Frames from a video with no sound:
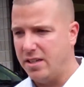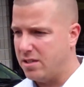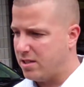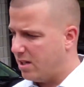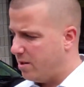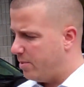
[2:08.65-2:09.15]

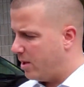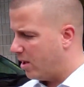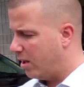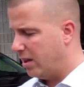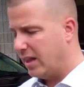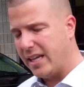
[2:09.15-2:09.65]
There's going to be
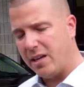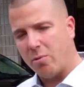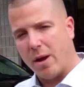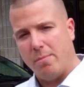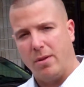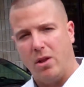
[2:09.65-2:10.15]
a link
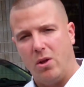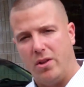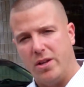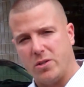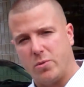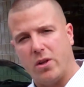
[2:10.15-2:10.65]
right
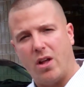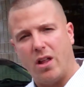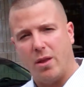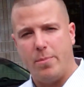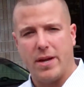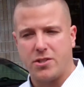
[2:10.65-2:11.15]
below this with
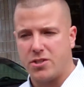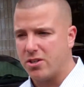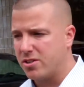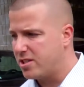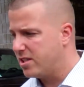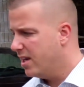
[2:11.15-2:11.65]
all the
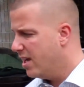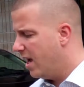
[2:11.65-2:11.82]
pictures.